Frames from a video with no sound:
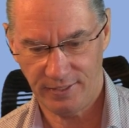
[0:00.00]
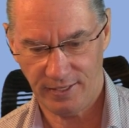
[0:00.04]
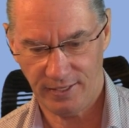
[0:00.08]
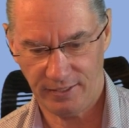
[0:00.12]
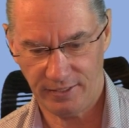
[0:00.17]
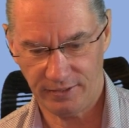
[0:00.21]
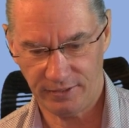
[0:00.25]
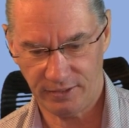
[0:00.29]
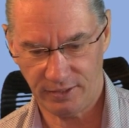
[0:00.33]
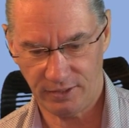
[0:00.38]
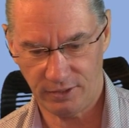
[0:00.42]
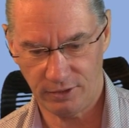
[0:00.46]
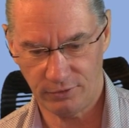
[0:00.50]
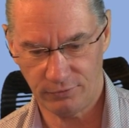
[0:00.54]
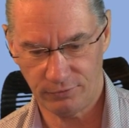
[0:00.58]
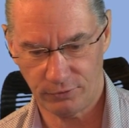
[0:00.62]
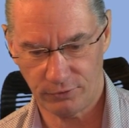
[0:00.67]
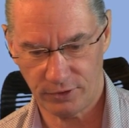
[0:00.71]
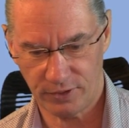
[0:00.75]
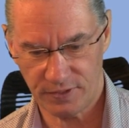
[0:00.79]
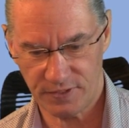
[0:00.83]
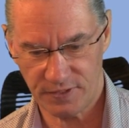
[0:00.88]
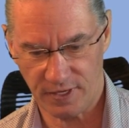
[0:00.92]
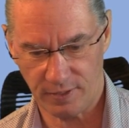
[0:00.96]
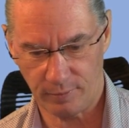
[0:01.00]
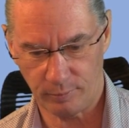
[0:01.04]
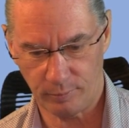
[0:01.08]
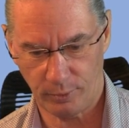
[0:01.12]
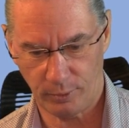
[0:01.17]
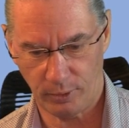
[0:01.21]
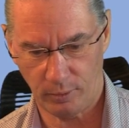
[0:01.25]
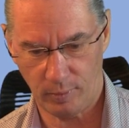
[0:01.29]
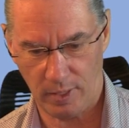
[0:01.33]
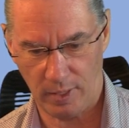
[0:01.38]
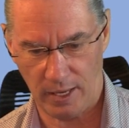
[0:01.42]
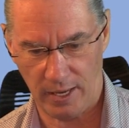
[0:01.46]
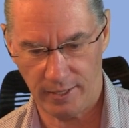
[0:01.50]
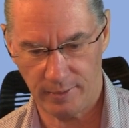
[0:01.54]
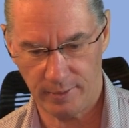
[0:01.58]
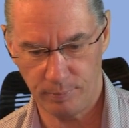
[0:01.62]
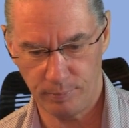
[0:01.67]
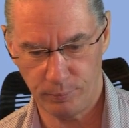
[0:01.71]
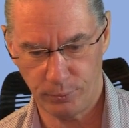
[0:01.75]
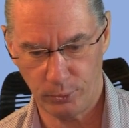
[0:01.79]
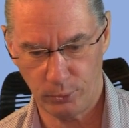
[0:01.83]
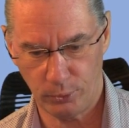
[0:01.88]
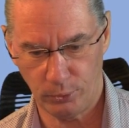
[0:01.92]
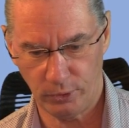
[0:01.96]
And here, for example, I'm
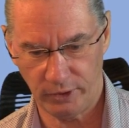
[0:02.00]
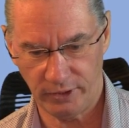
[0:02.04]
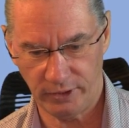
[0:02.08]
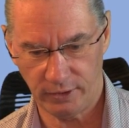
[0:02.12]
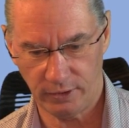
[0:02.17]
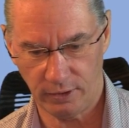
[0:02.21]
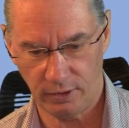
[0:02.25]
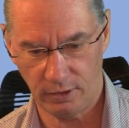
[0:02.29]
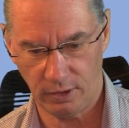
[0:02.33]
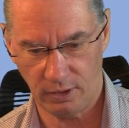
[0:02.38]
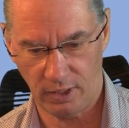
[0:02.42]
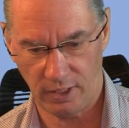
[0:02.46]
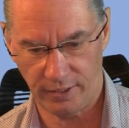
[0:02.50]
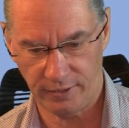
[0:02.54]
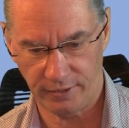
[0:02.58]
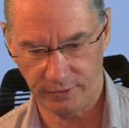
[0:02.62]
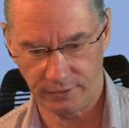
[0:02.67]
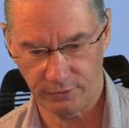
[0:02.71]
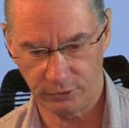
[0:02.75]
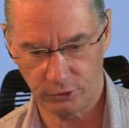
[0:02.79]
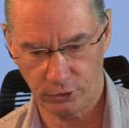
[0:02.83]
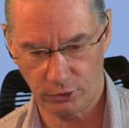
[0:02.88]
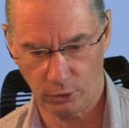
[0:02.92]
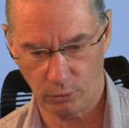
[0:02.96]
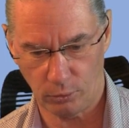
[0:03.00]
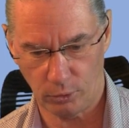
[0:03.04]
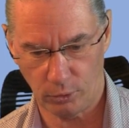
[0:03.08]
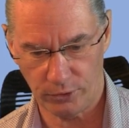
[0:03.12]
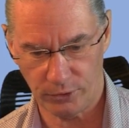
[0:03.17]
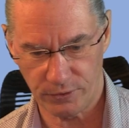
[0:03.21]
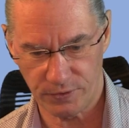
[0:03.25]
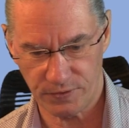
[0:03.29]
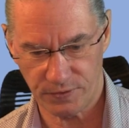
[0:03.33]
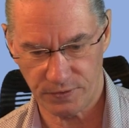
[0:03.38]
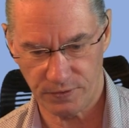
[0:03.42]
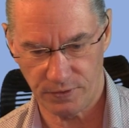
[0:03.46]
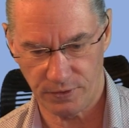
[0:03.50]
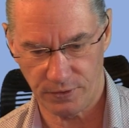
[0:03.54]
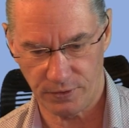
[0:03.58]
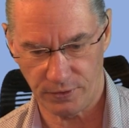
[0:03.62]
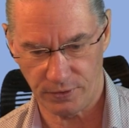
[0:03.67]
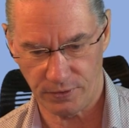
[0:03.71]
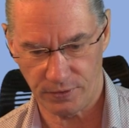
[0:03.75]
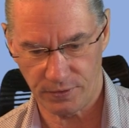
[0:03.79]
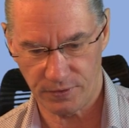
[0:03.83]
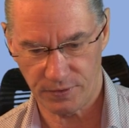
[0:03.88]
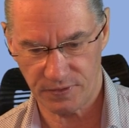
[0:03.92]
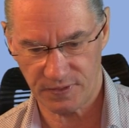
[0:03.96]
pulling a line towards the
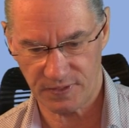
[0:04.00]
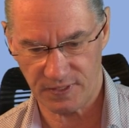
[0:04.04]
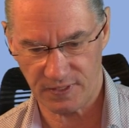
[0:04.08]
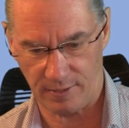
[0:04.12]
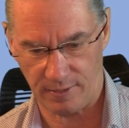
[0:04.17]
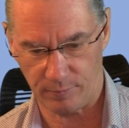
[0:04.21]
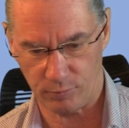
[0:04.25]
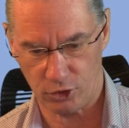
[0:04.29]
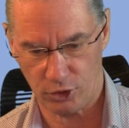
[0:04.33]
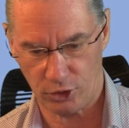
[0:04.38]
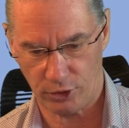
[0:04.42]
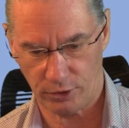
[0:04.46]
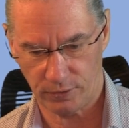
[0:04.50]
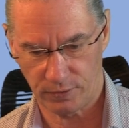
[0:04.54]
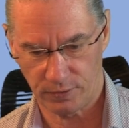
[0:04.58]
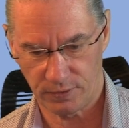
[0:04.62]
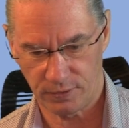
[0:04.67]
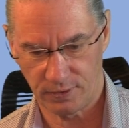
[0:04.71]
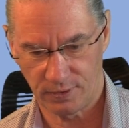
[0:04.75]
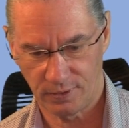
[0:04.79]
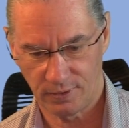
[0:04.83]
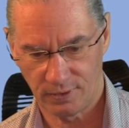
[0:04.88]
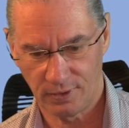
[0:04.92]
subject.